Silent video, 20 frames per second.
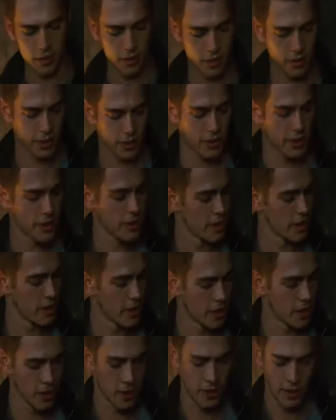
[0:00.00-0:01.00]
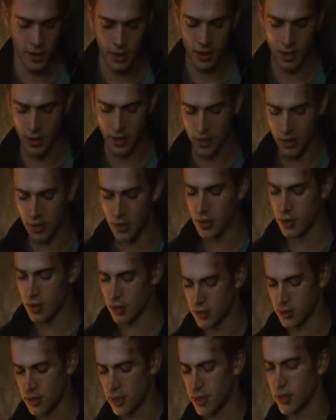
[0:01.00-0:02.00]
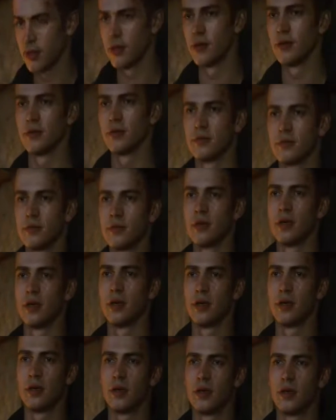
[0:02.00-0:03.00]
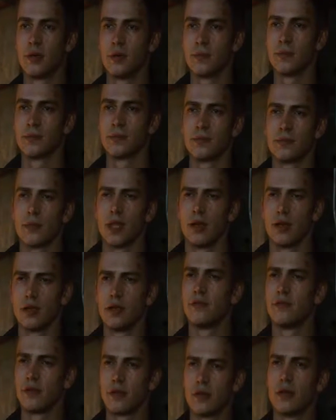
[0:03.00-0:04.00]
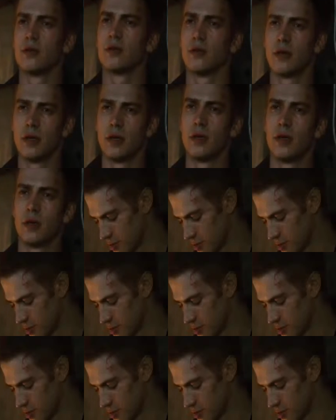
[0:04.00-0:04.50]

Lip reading: Okay. I'll take you. I'll leave you alone.